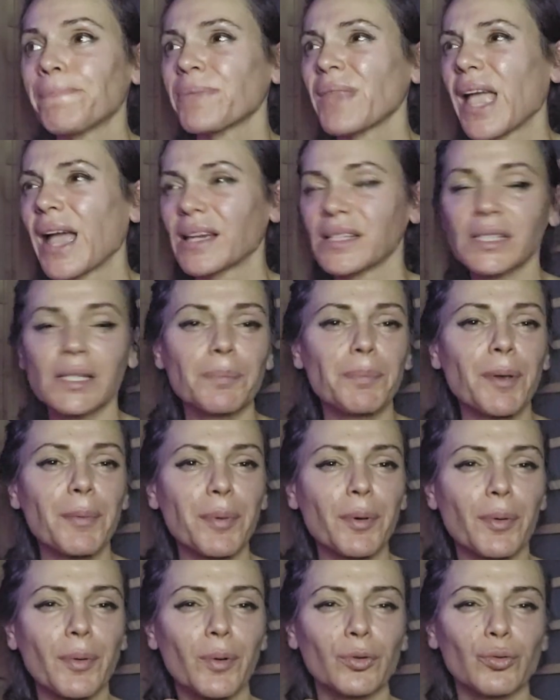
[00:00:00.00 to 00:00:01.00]
I see
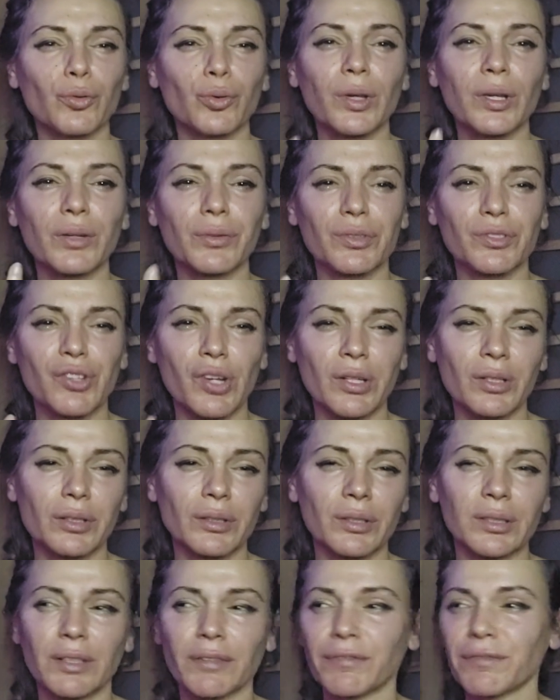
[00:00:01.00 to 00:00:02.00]
people doing
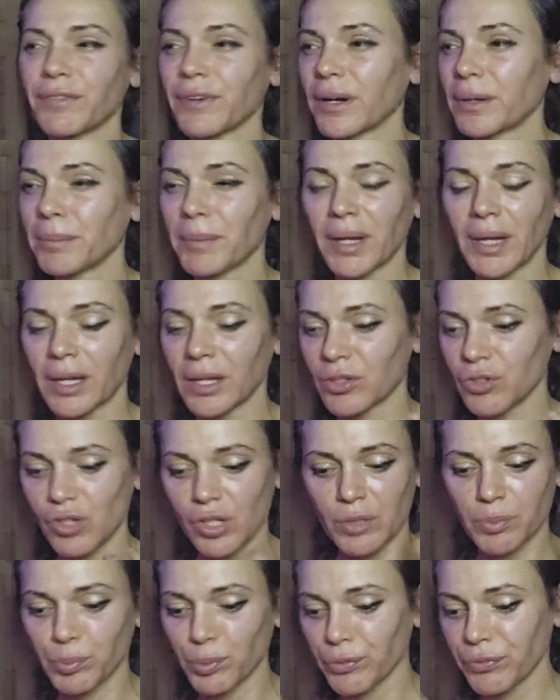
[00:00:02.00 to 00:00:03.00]
regenerative farming in
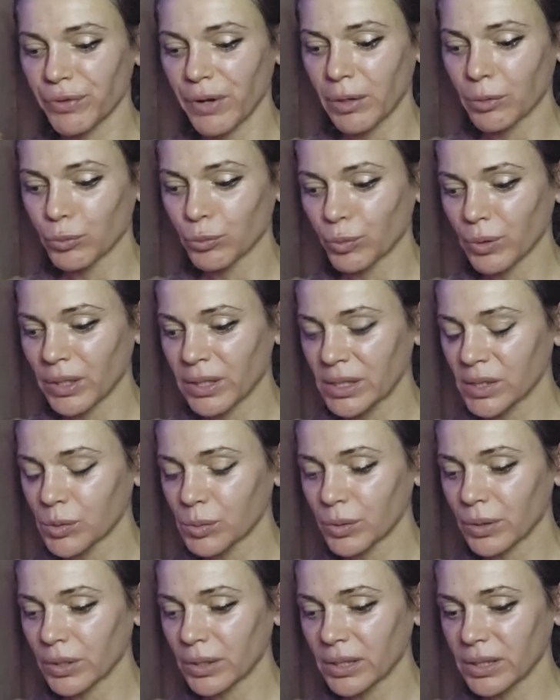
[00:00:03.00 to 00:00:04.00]
just profound ways,
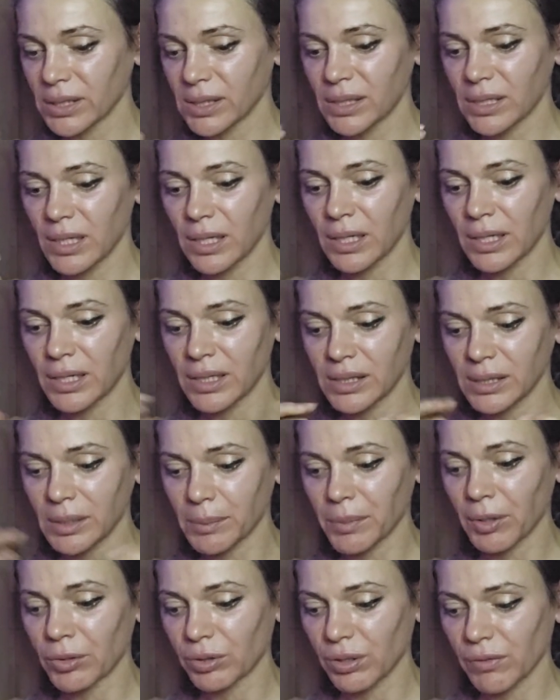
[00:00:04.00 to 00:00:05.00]
where it's least
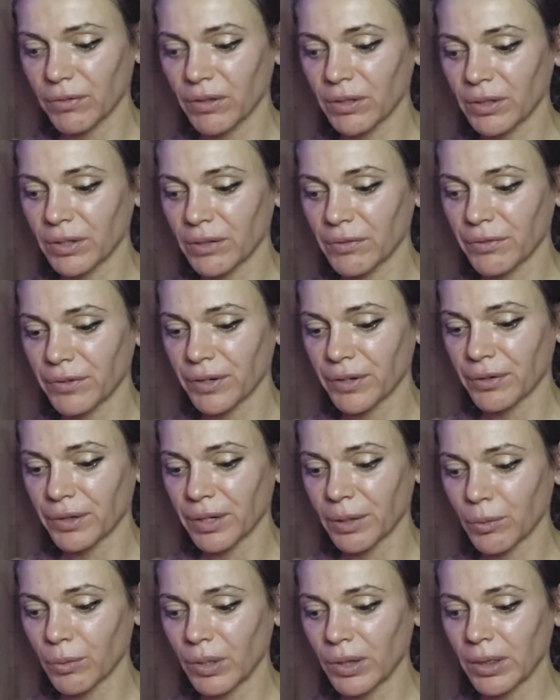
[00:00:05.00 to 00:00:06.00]
amount of
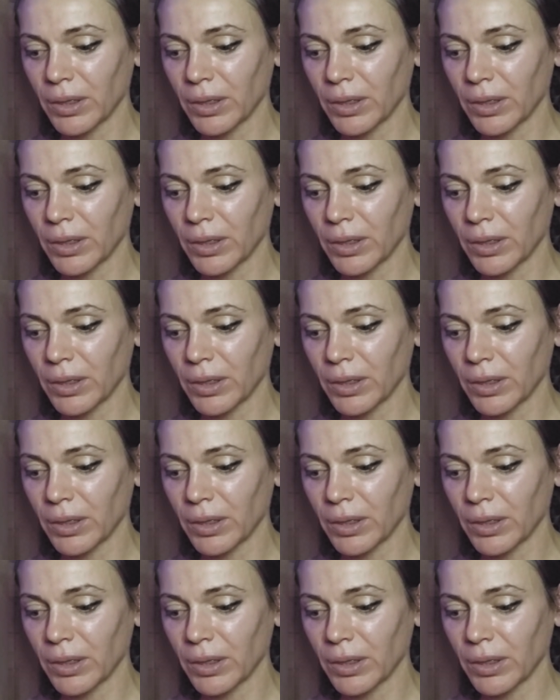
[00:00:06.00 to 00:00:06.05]
interfering with